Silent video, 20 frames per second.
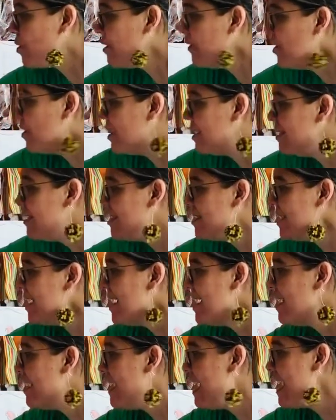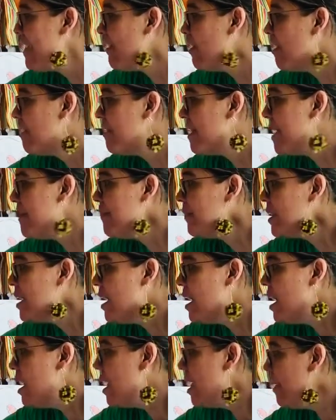you can see all of them,
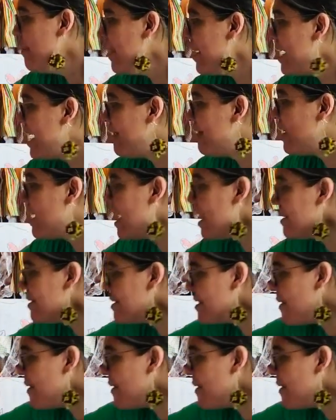but I've got some